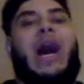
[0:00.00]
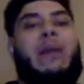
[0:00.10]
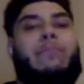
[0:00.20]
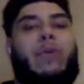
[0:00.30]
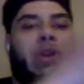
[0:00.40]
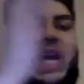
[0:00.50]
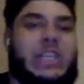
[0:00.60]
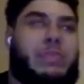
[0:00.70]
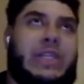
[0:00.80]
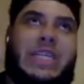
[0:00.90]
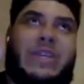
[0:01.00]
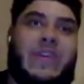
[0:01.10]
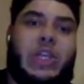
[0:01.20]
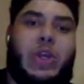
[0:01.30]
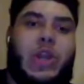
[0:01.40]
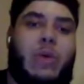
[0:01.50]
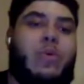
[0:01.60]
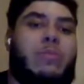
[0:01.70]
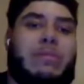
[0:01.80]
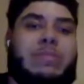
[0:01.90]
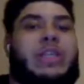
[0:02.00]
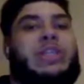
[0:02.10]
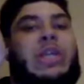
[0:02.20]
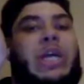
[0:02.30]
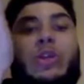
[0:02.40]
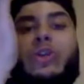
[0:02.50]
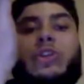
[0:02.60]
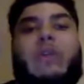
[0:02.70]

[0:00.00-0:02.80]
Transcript: I'm on SBTV doing that warm-up session and youths are